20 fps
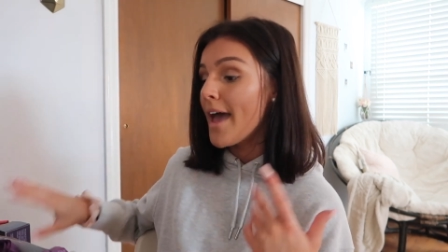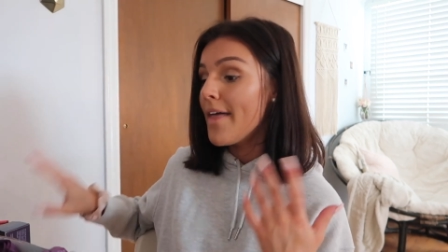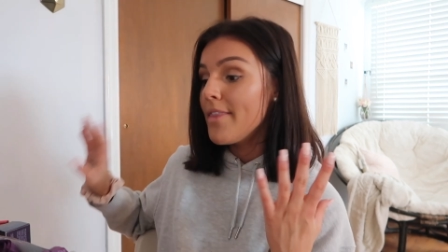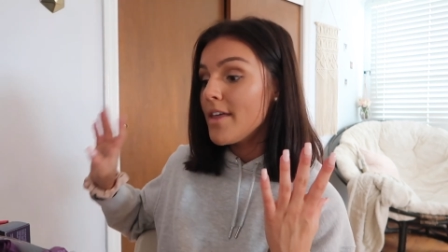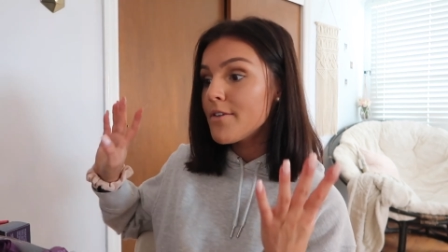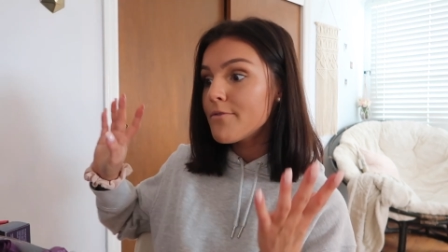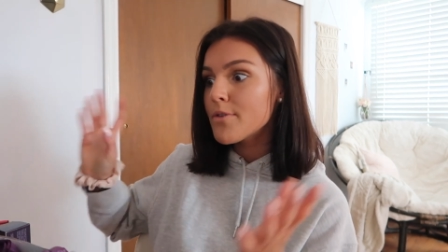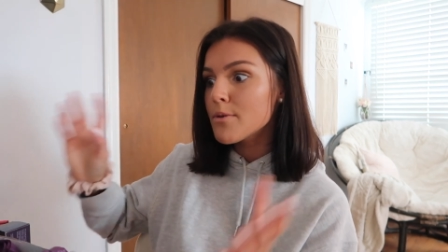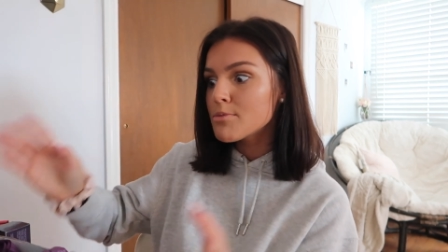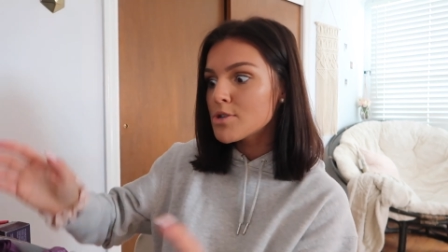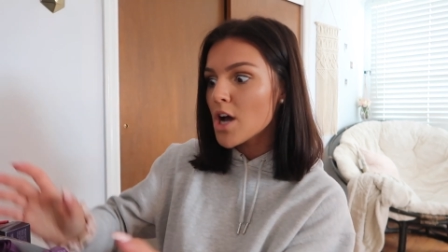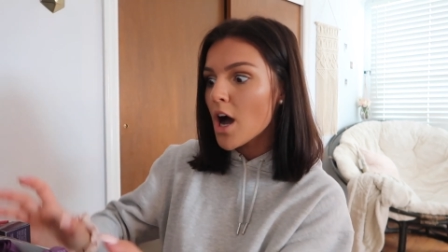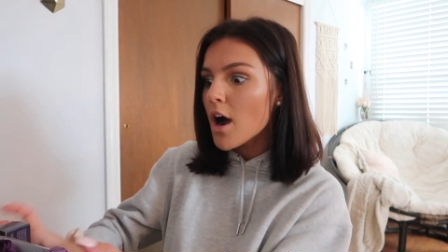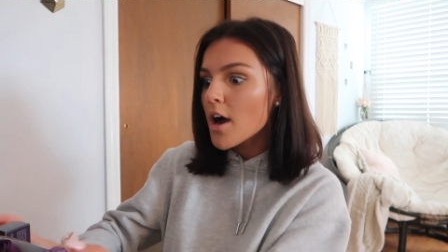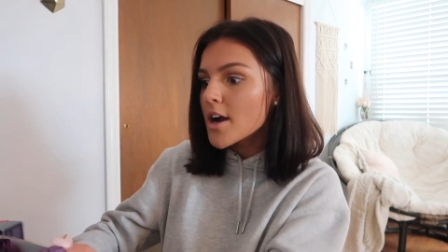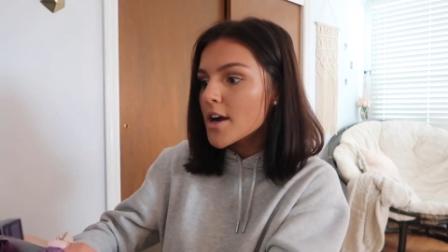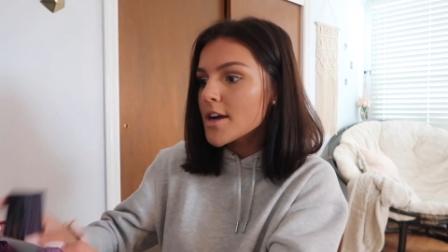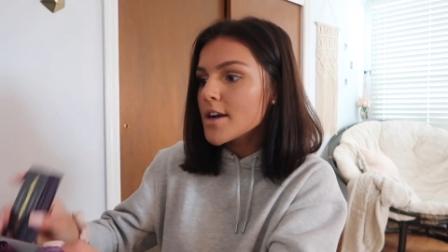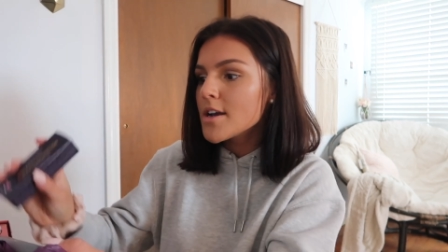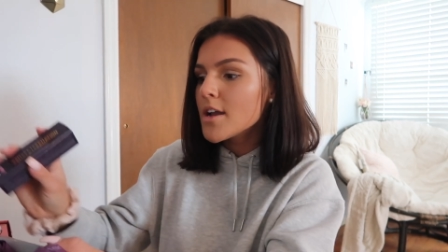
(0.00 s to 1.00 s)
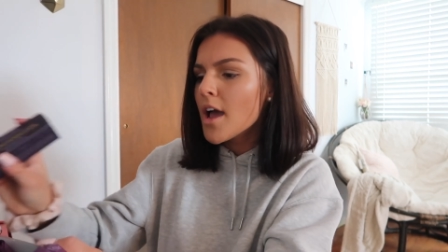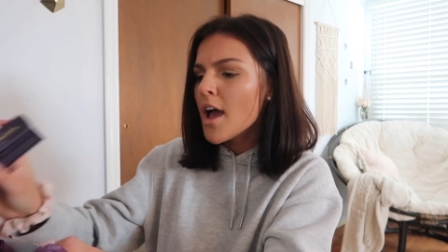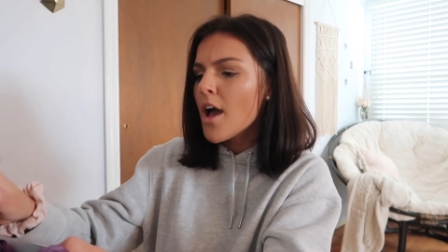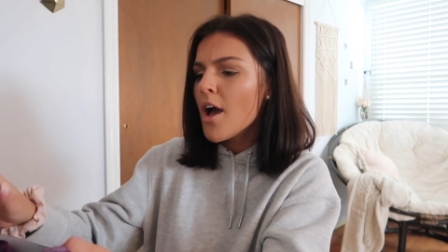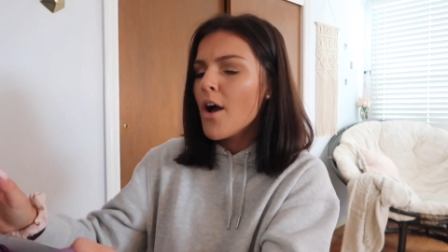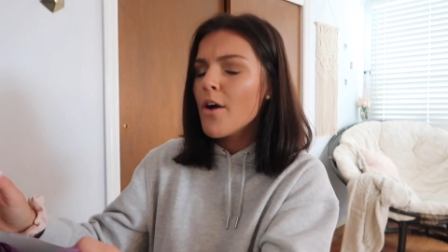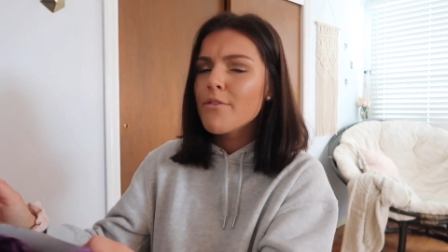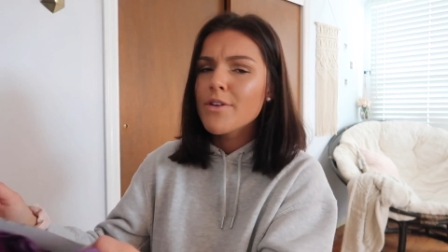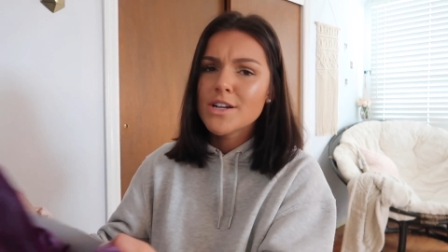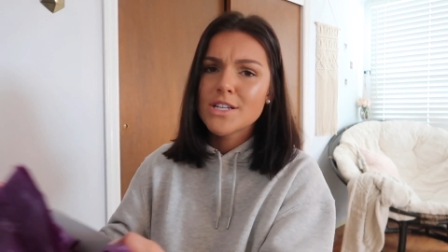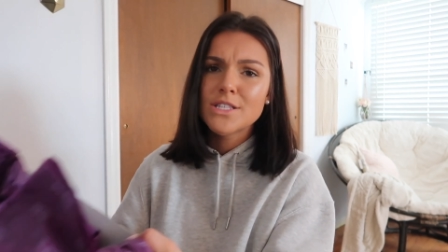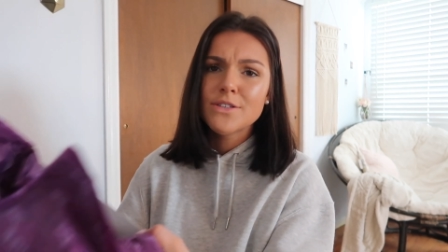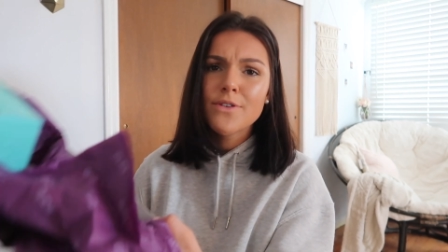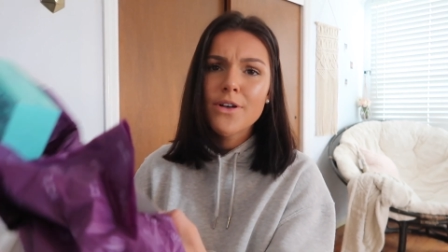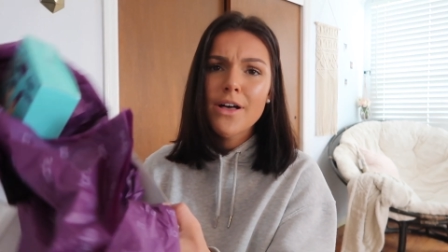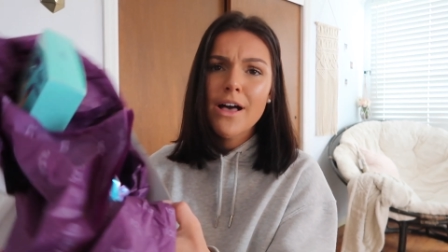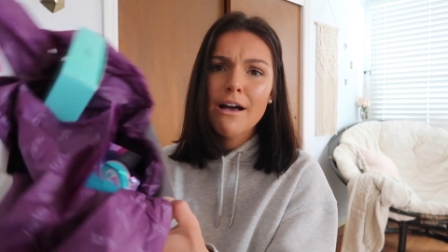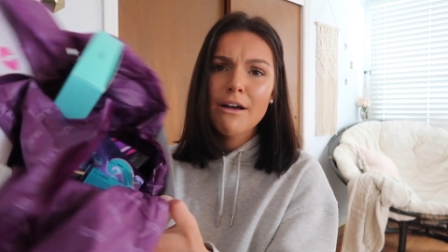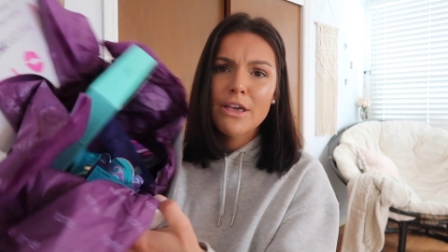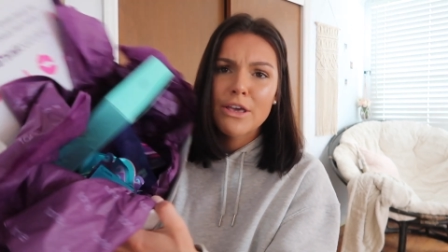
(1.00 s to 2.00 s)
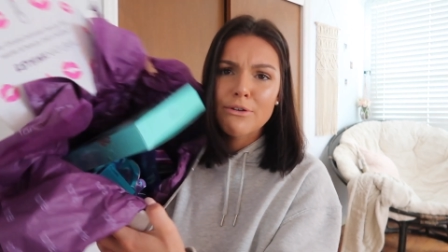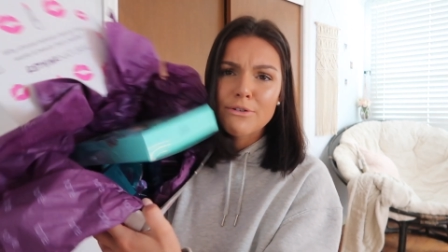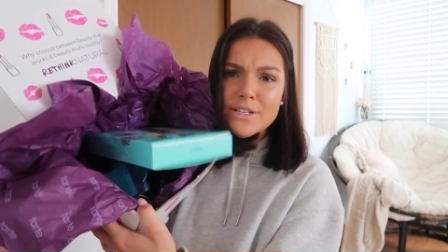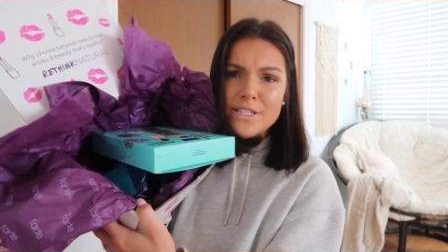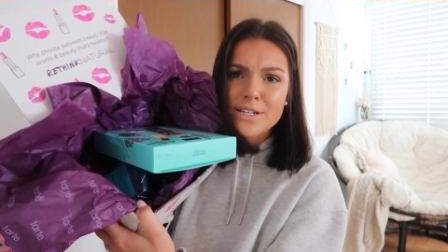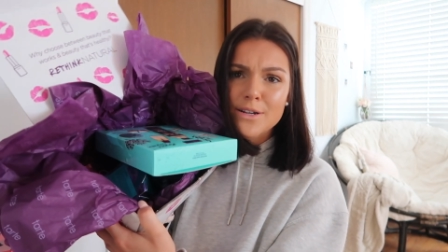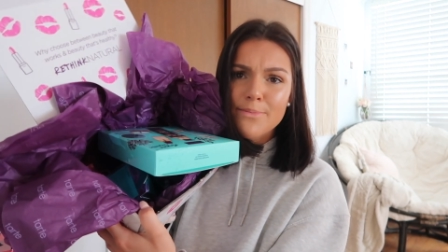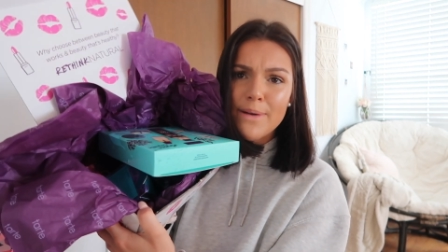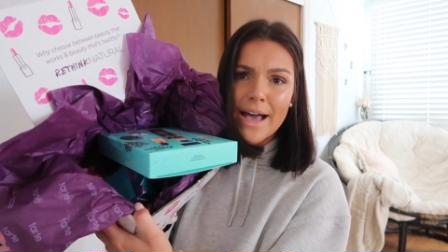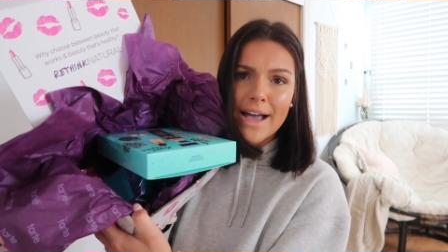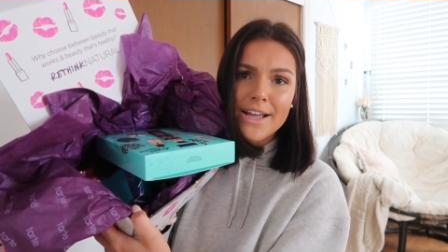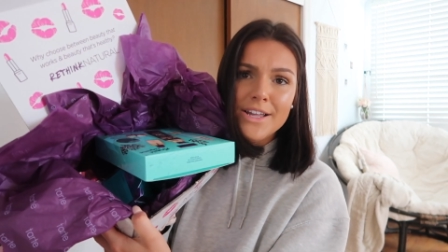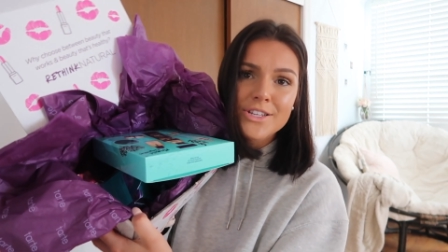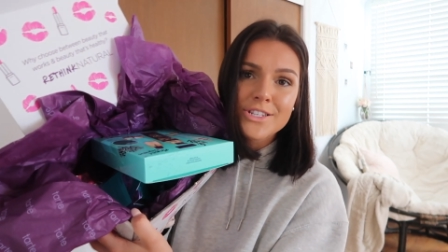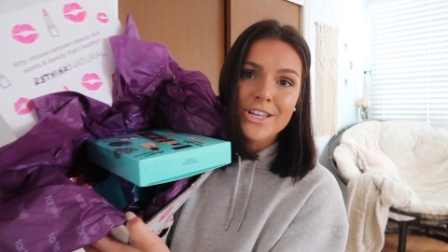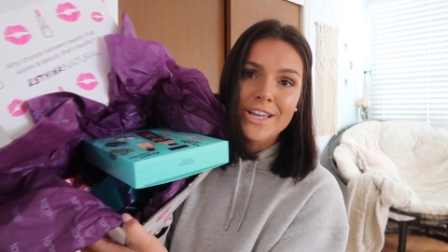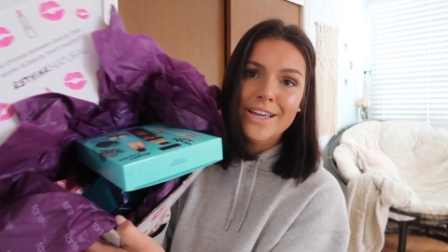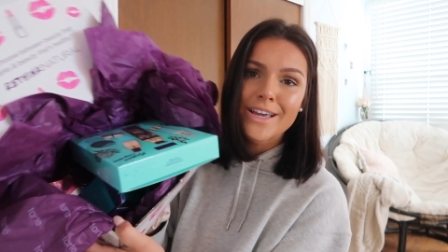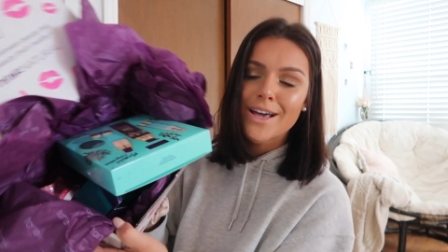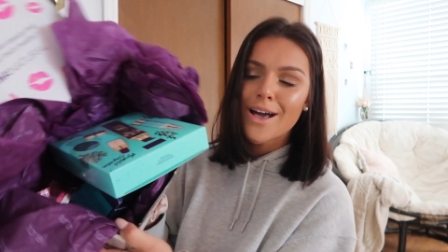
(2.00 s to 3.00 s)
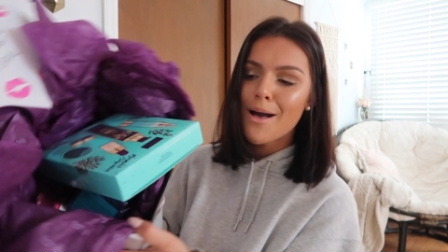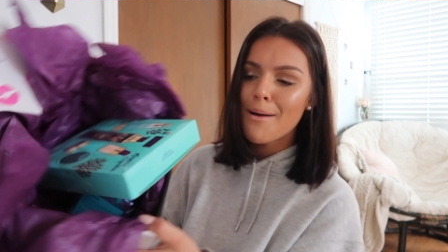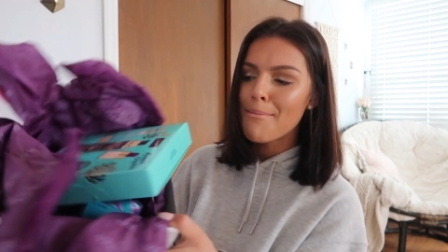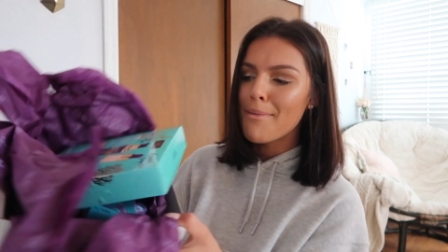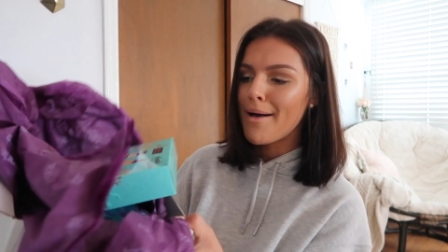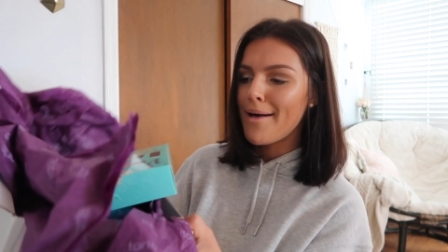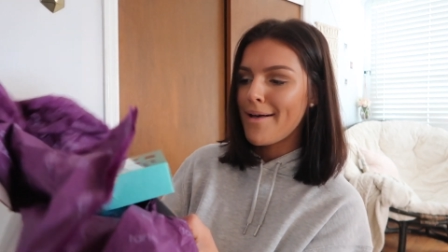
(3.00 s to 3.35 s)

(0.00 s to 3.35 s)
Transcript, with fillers: And then from Tarte, first of all, how cute is their packaging? Come